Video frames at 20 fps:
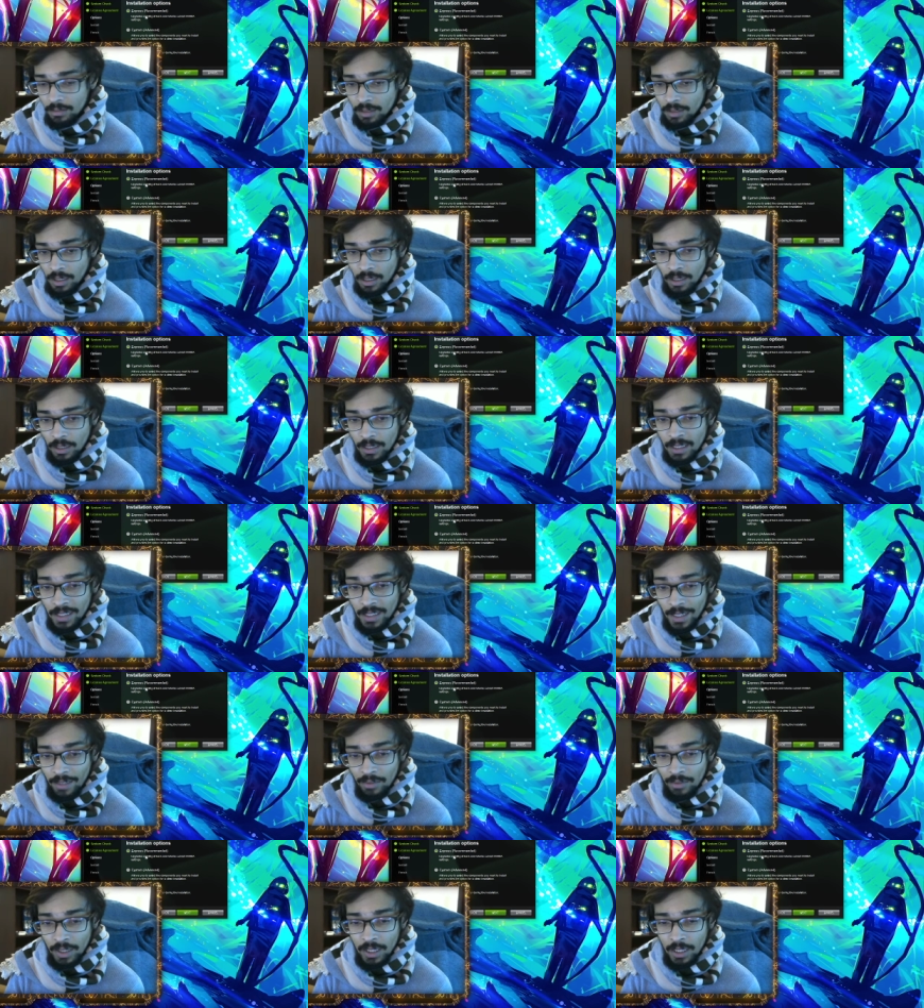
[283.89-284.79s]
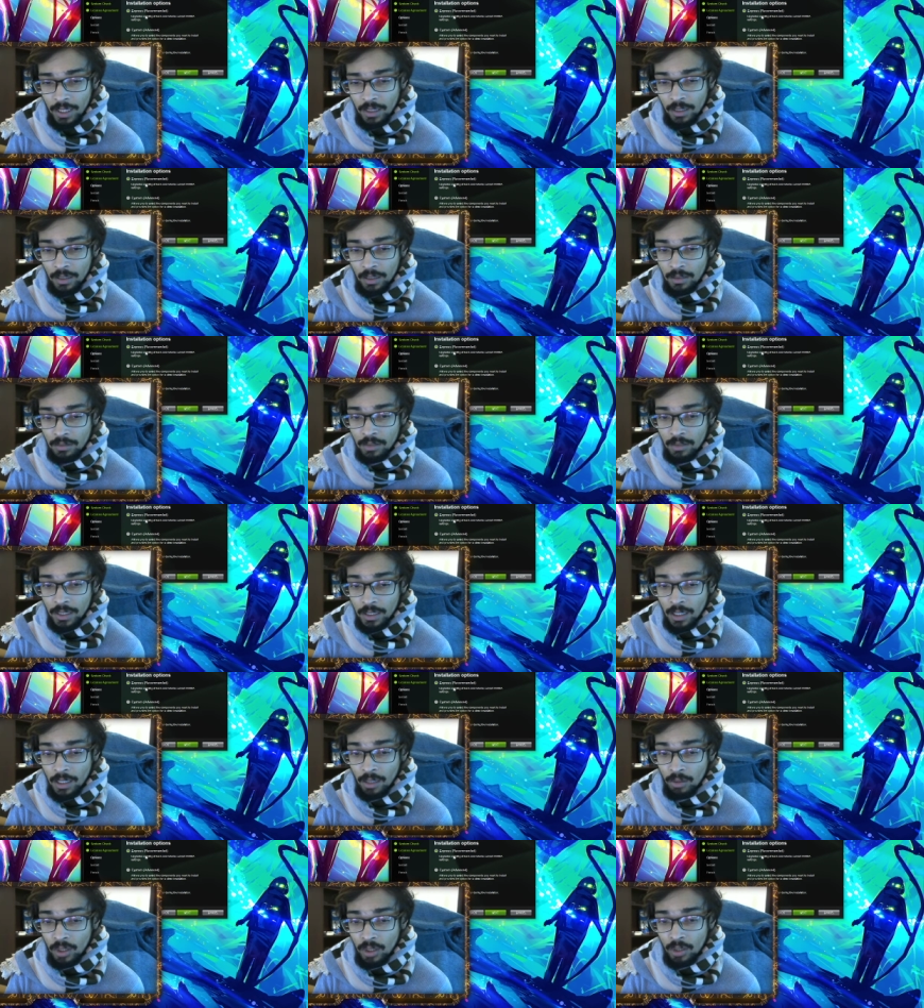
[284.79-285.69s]
clean everything and
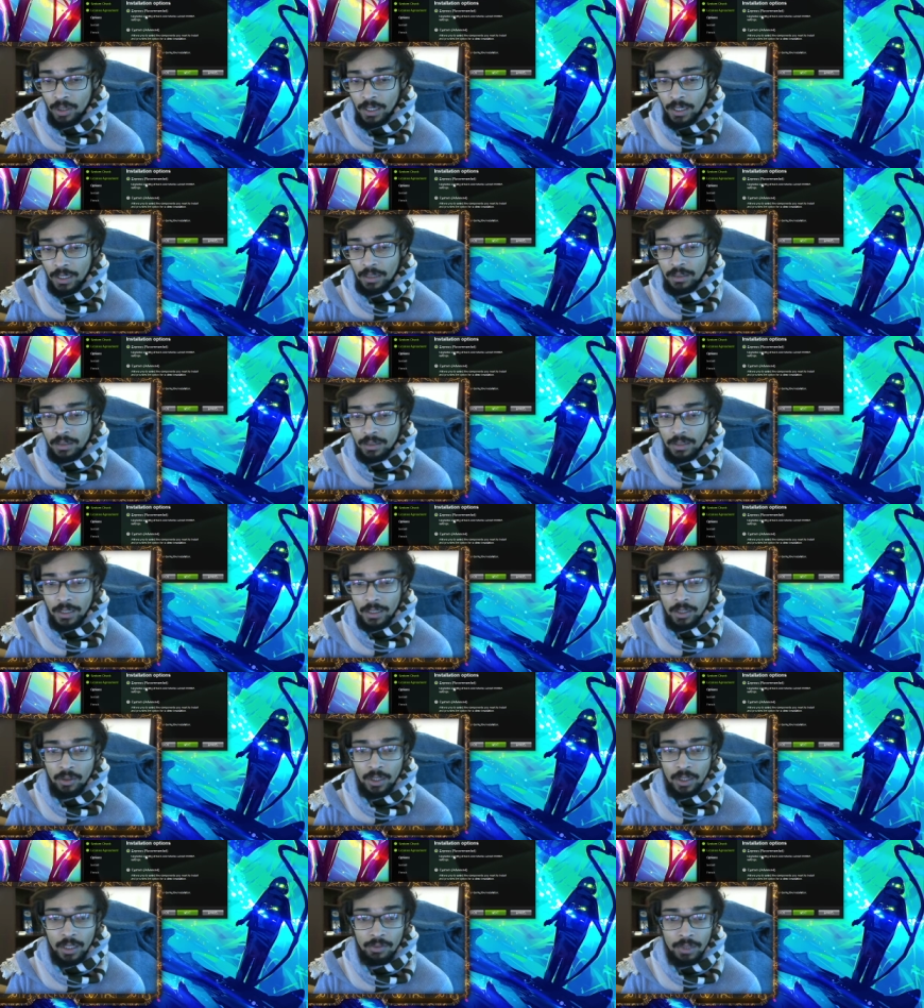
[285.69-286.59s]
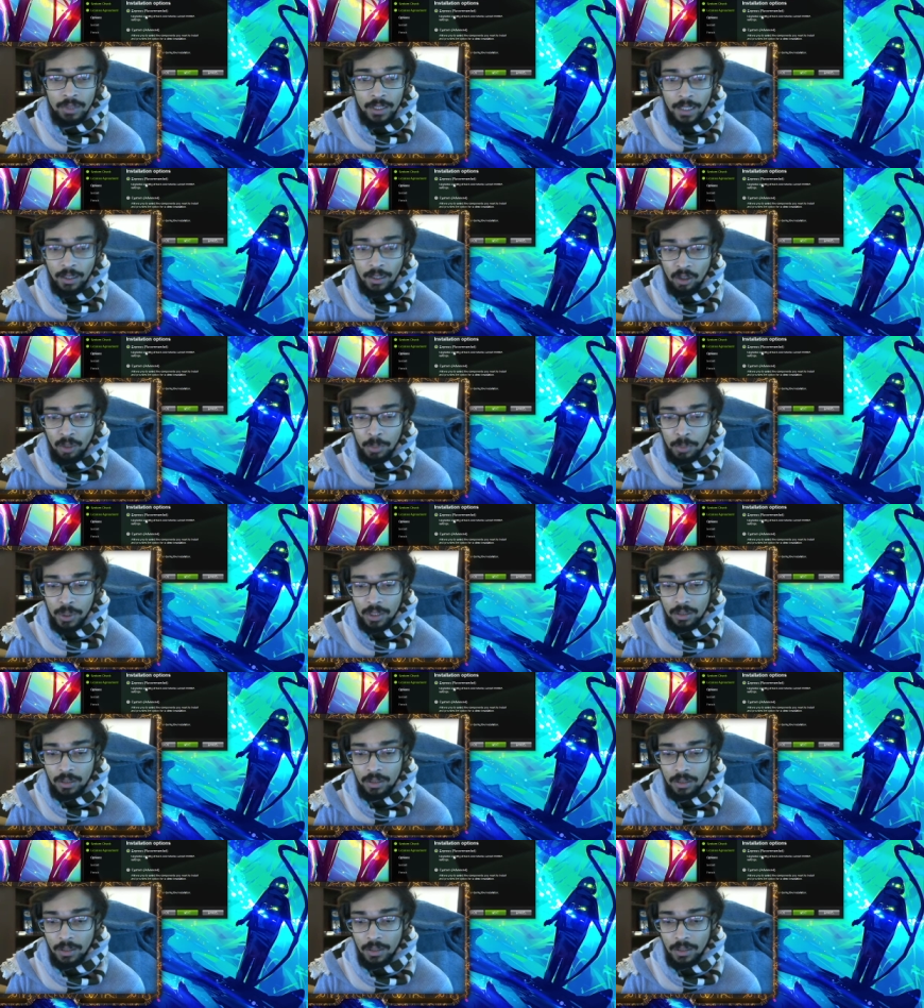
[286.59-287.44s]
re-download it they don't give you that option